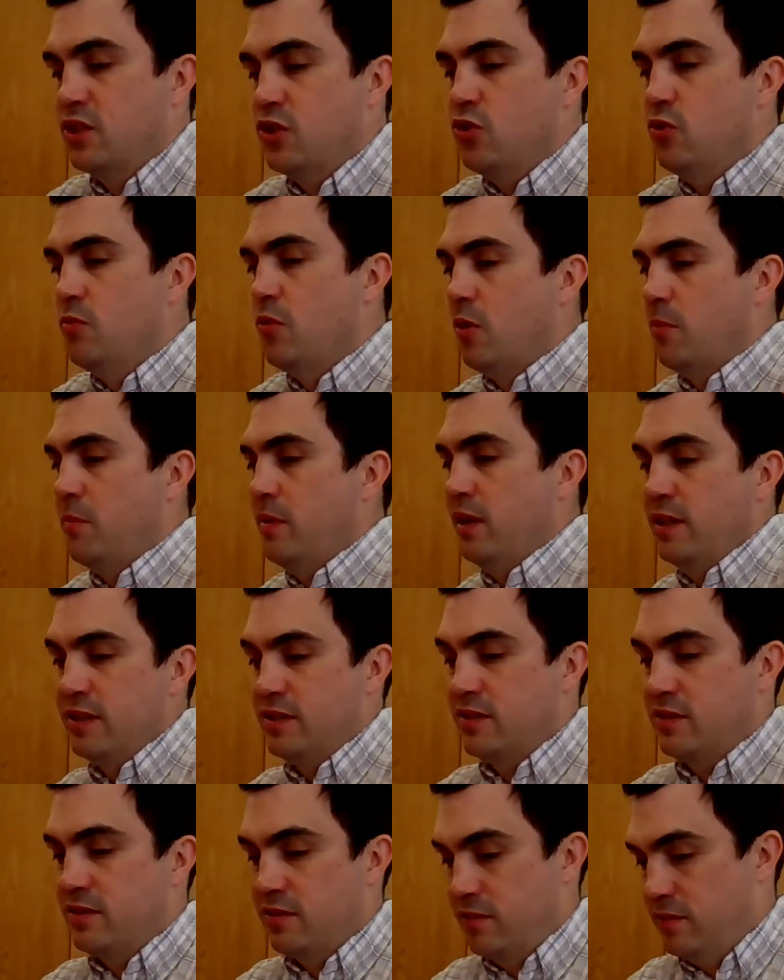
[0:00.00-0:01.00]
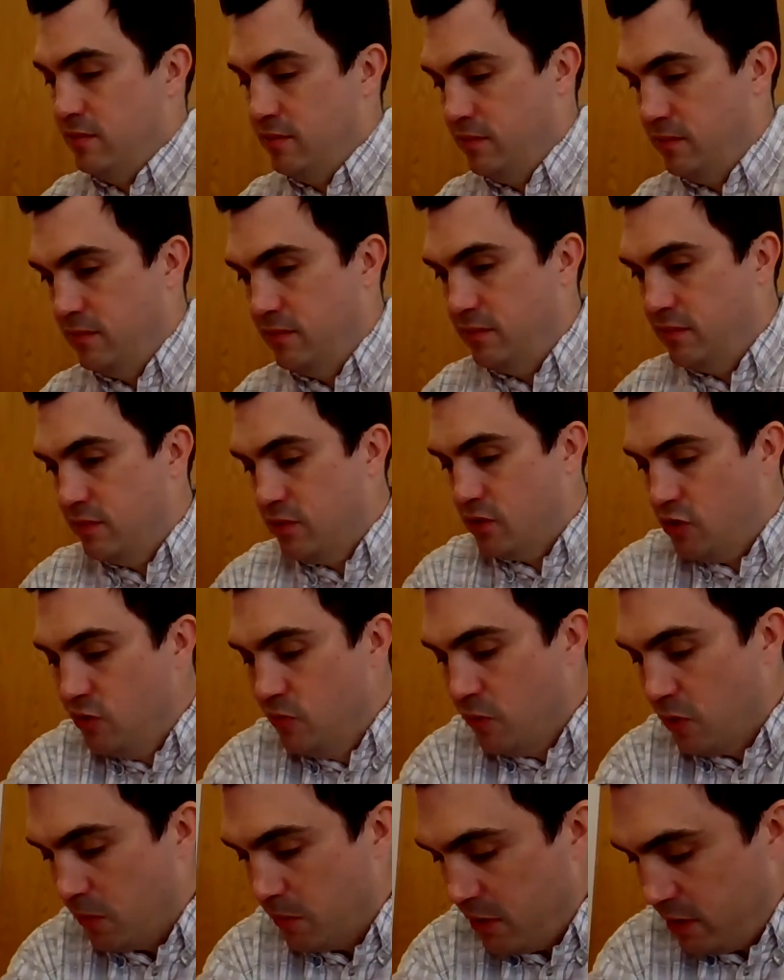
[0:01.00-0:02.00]
2 more minutes. 2
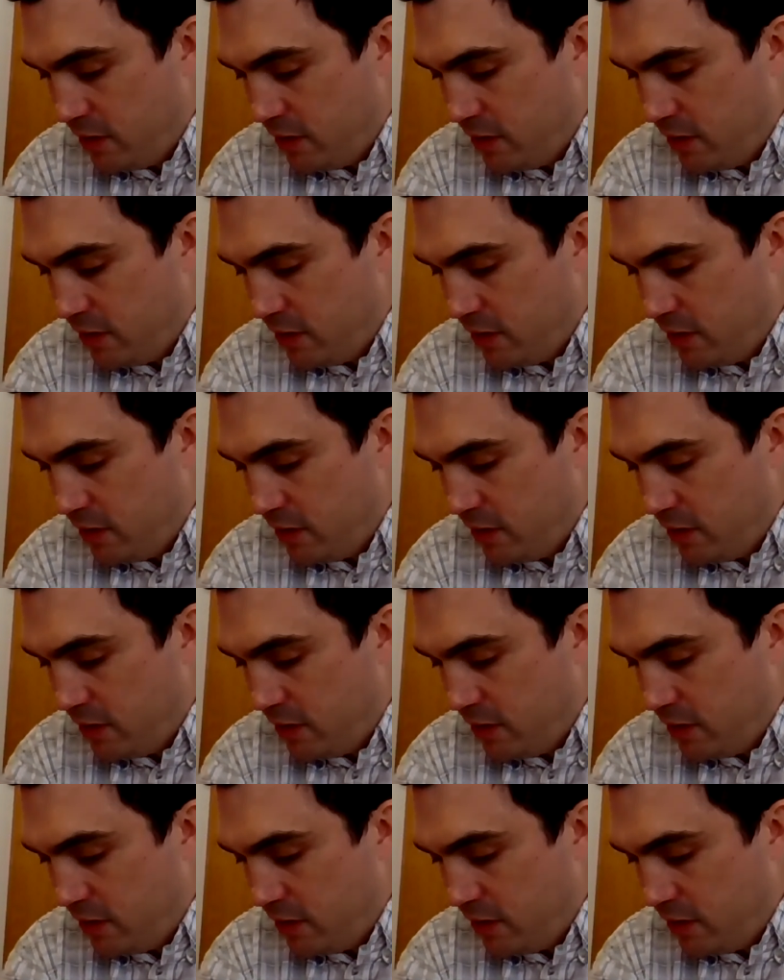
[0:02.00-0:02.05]
more